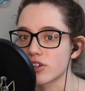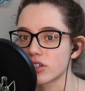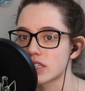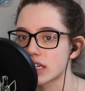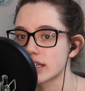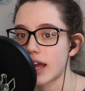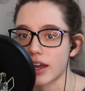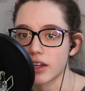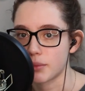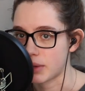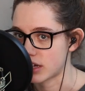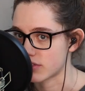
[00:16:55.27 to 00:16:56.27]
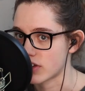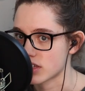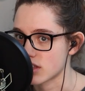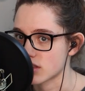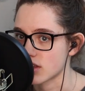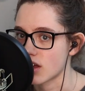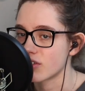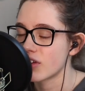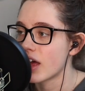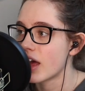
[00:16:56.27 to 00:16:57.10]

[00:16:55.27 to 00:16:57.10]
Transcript: or it's like not going to manifest itself.